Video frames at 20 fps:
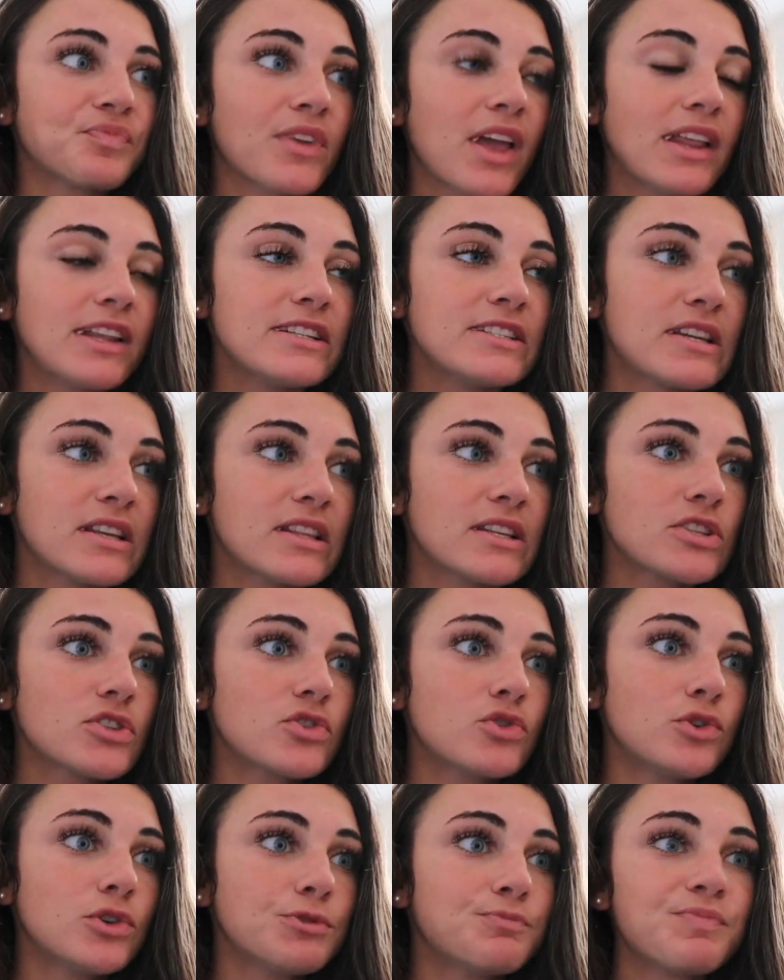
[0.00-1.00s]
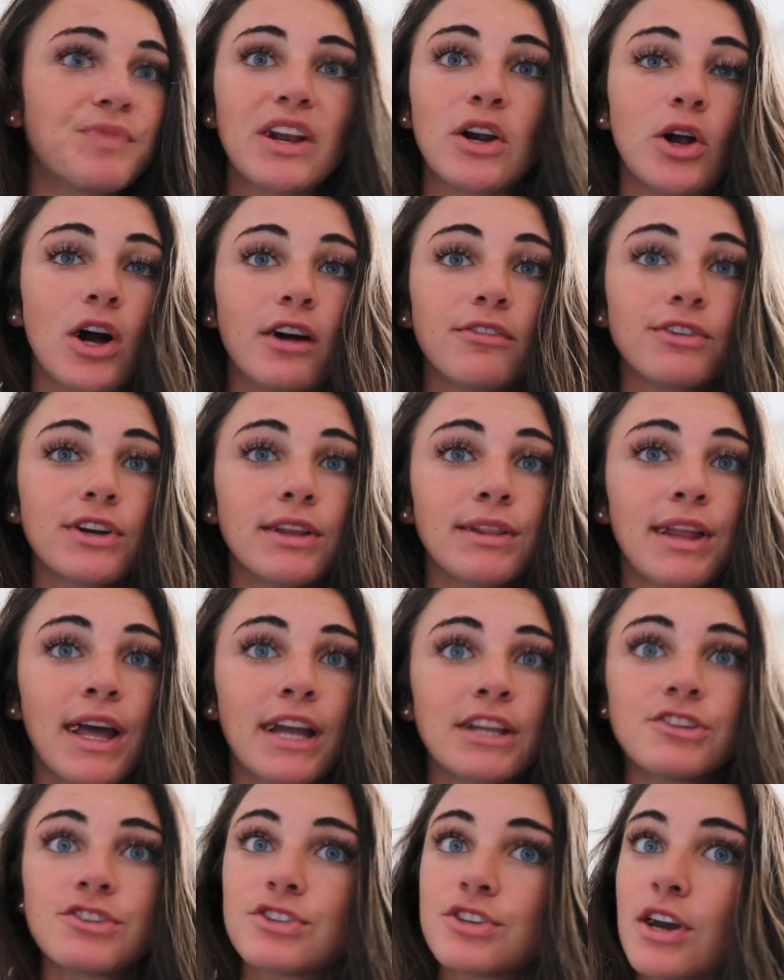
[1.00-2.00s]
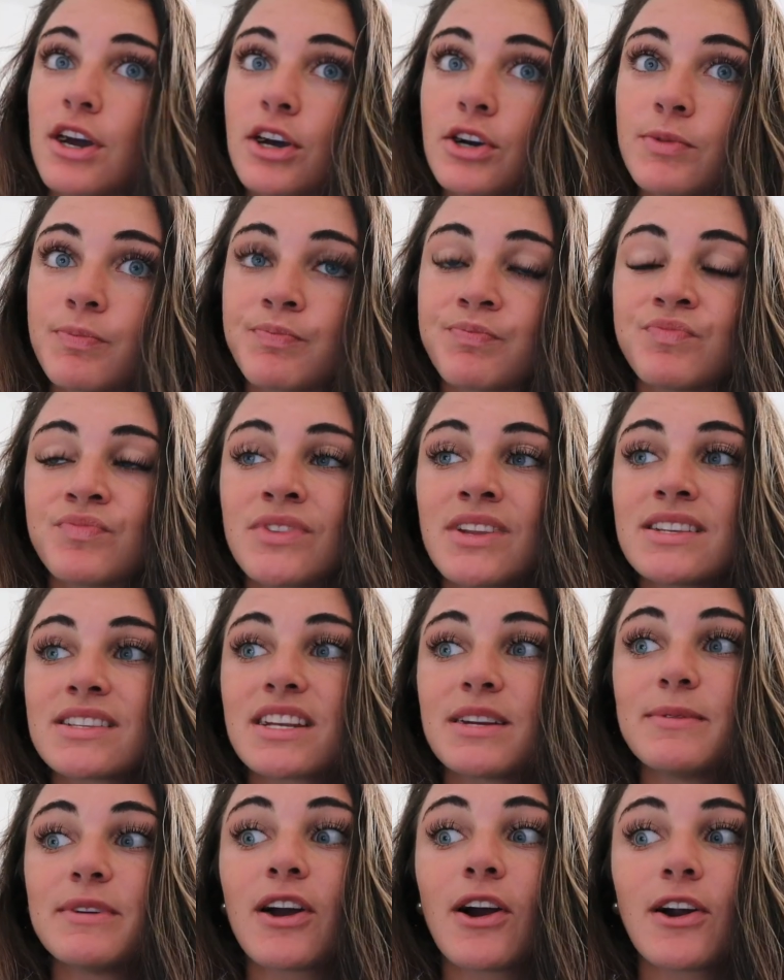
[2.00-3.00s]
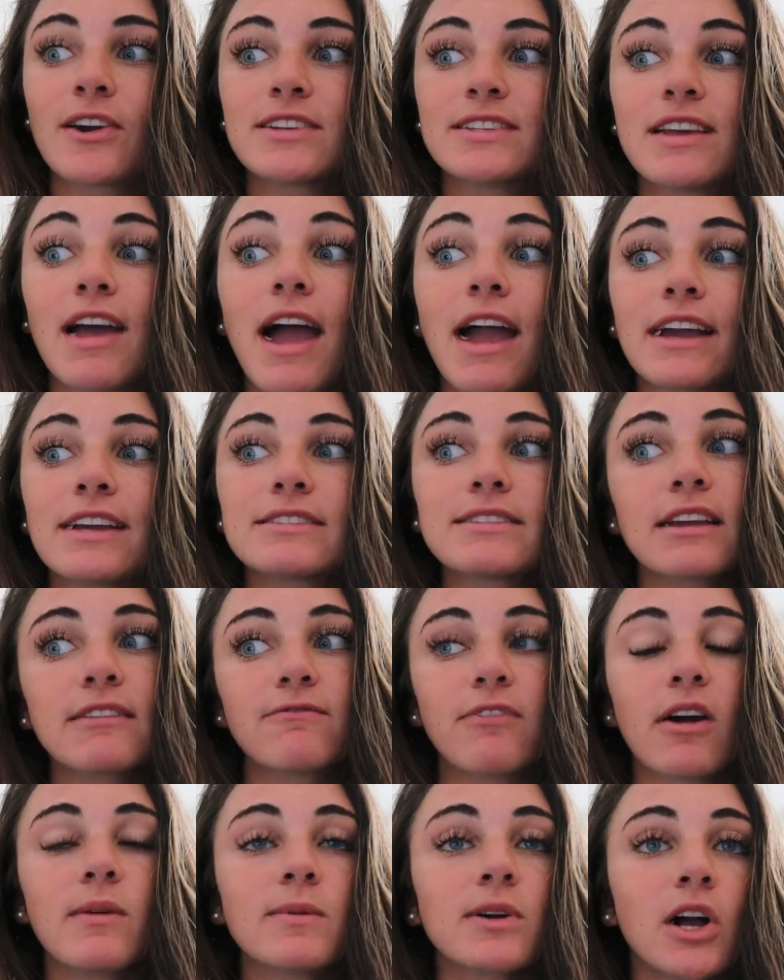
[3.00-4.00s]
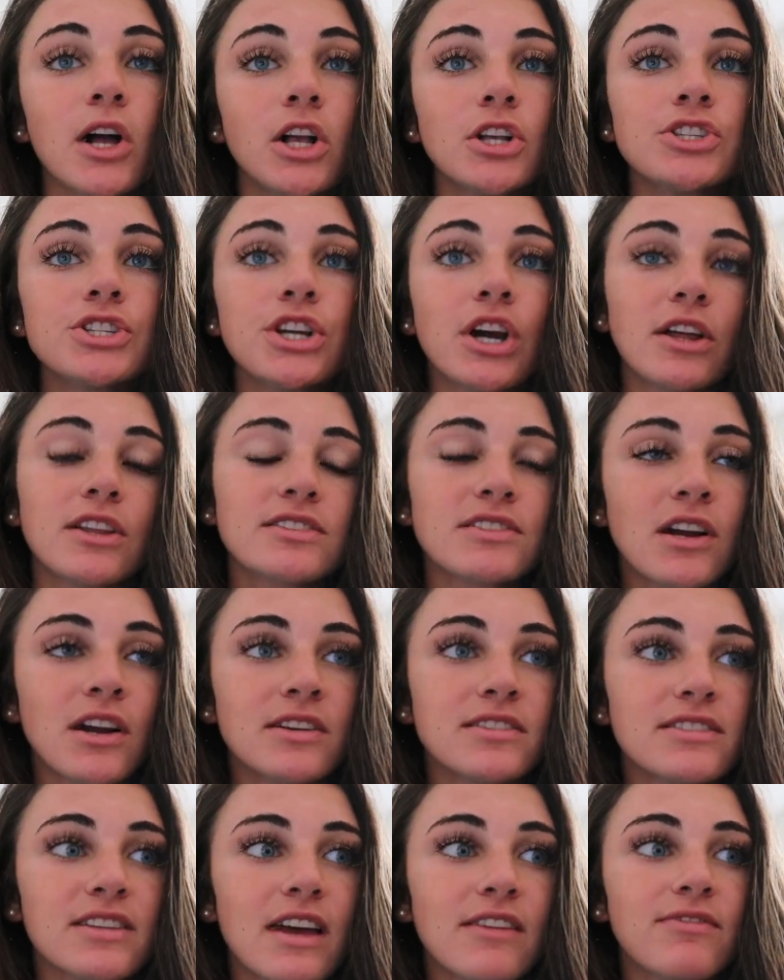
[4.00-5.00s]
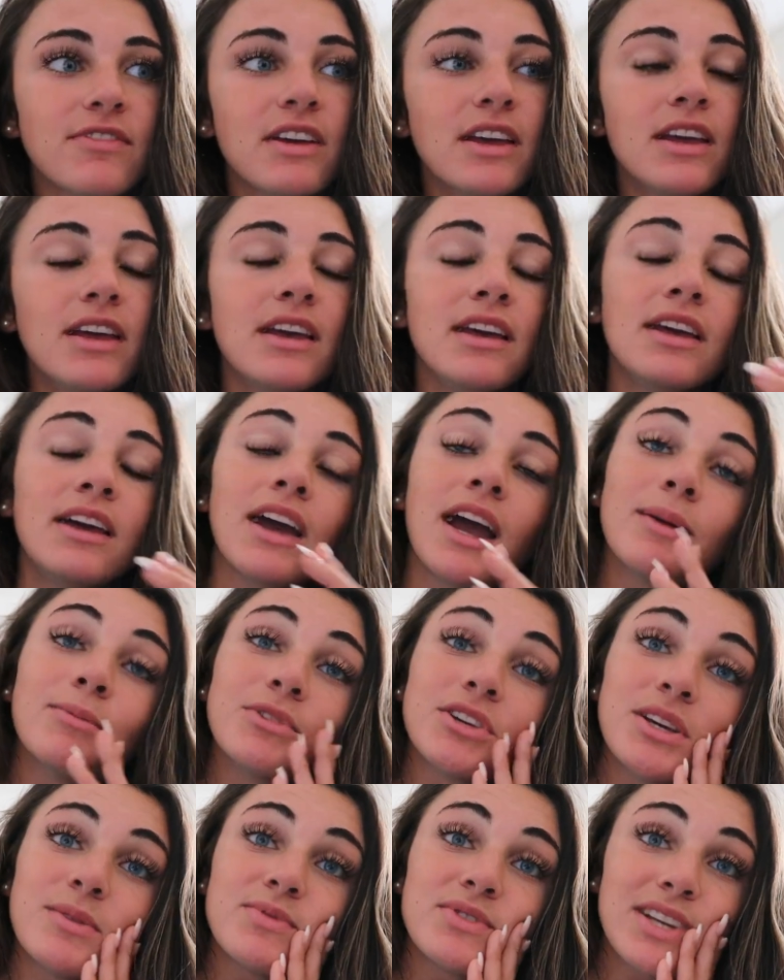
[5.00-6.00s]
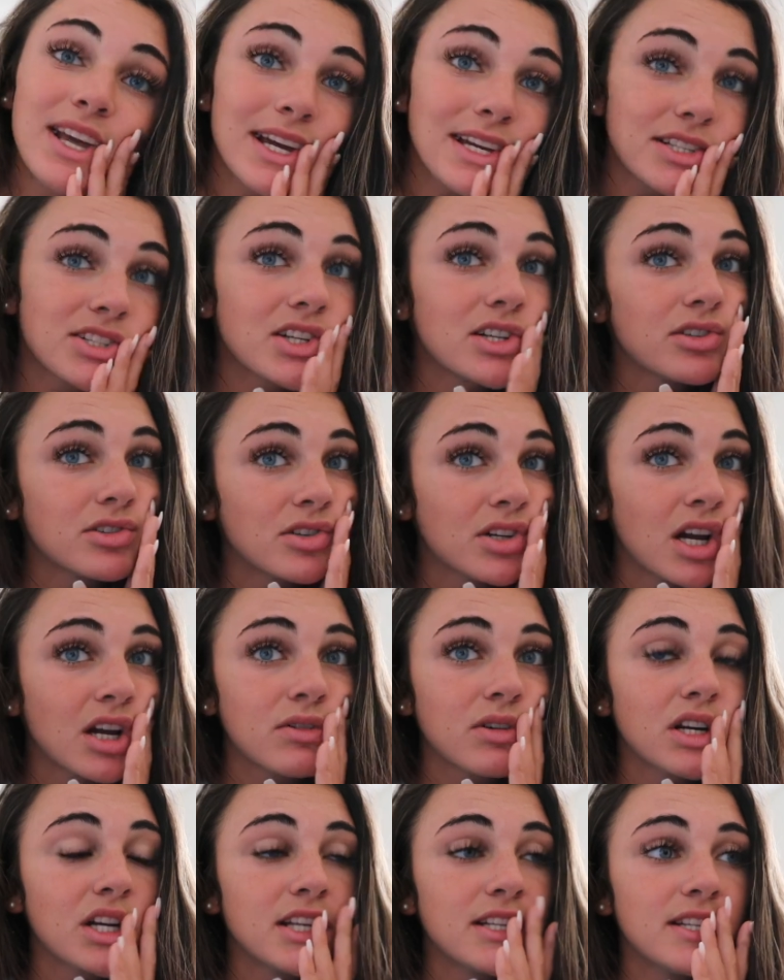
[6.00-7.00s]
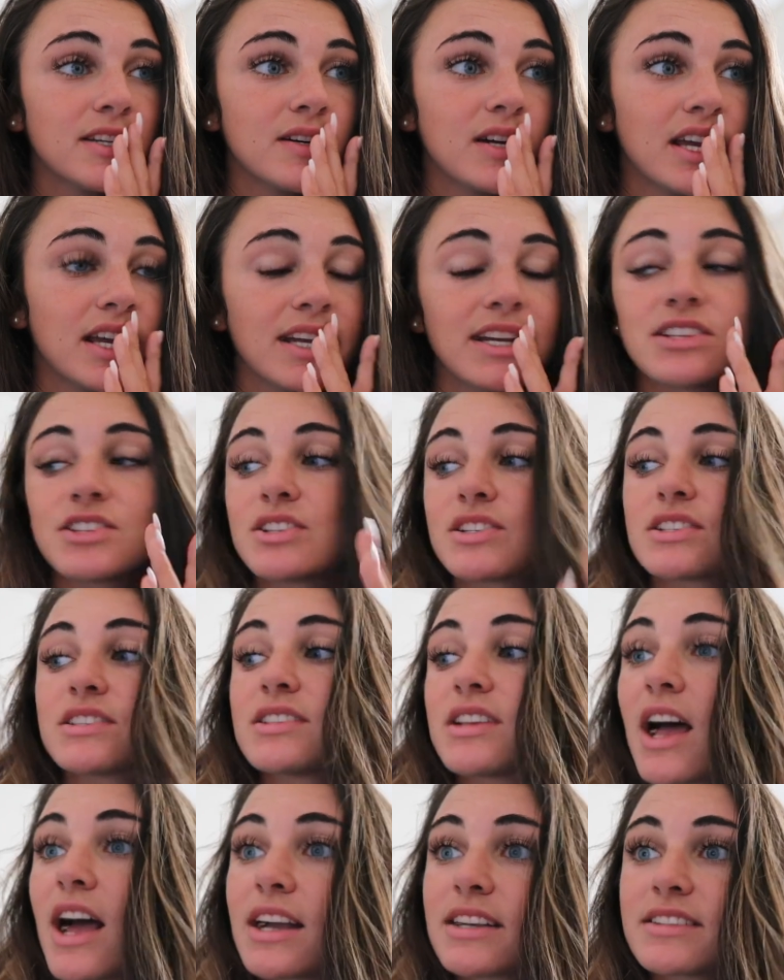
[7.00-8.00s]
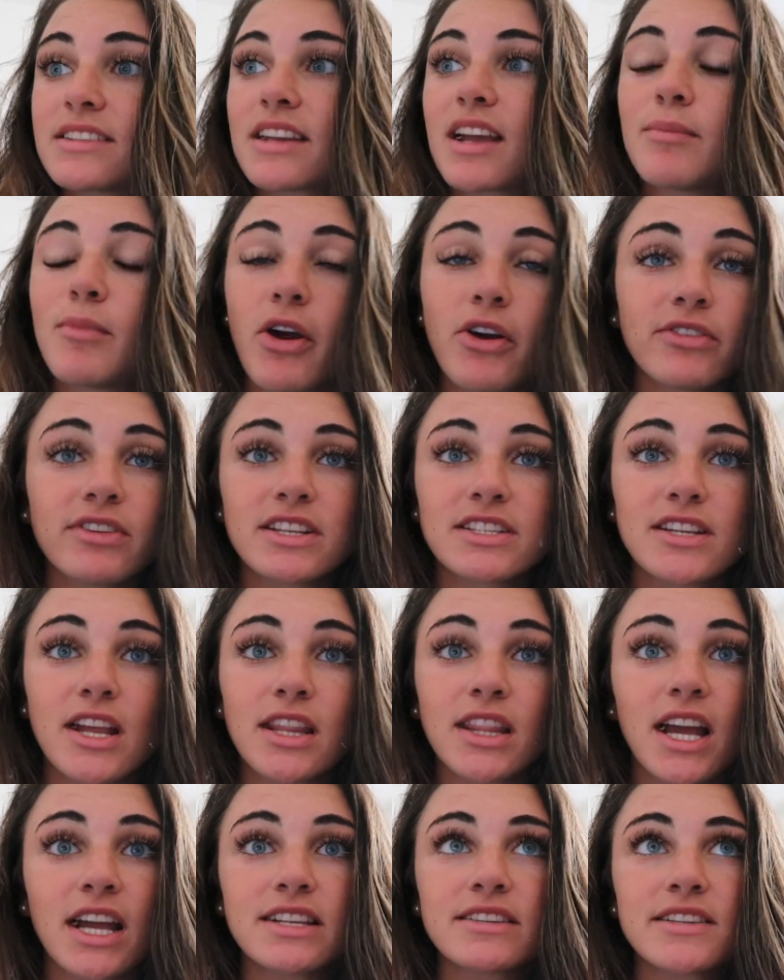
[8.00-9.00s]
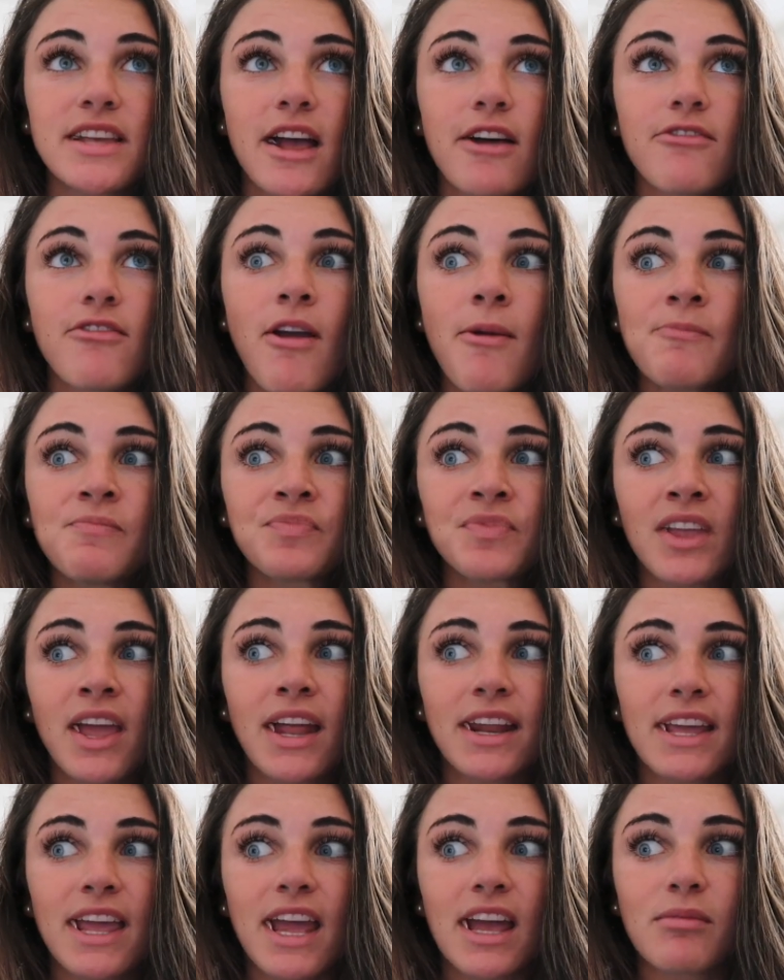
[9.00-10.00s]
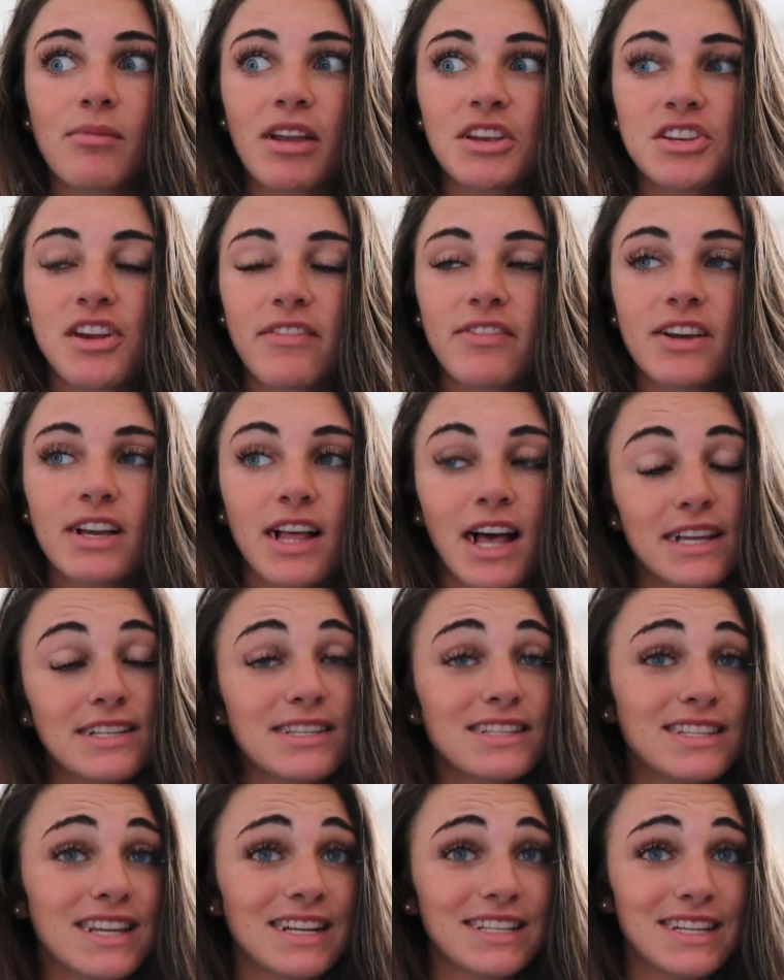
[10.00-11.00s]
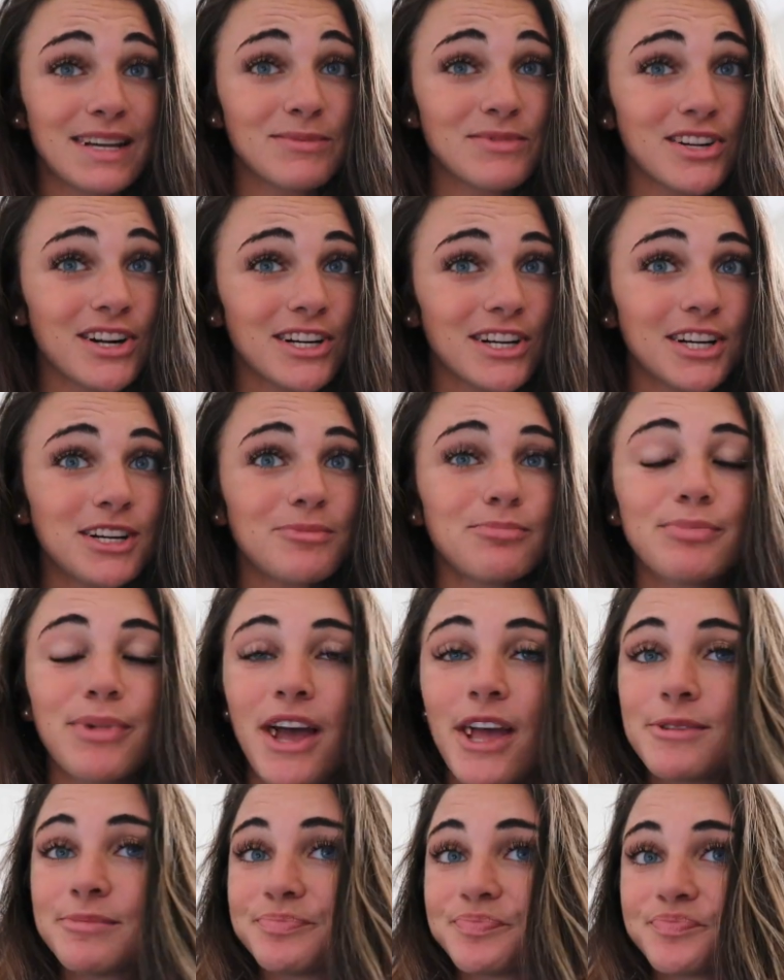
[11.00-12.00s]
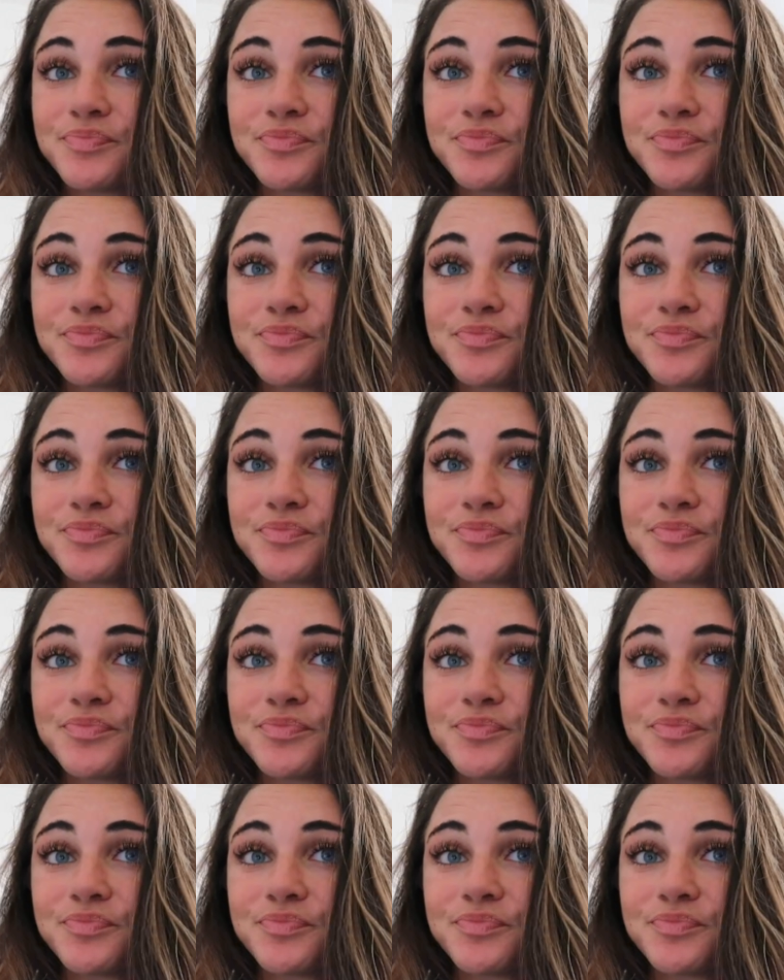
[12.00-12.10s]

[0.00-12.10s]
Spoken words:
at least at this school. They don't offer online, so gonna be hard as heck. It's like pharmacology, all this hard stuff. I'm really upset because I don't know how we're gonna do it, and it just sucks. Like, I'm over this online stuff. I can't imagine having classes 10 times harder, but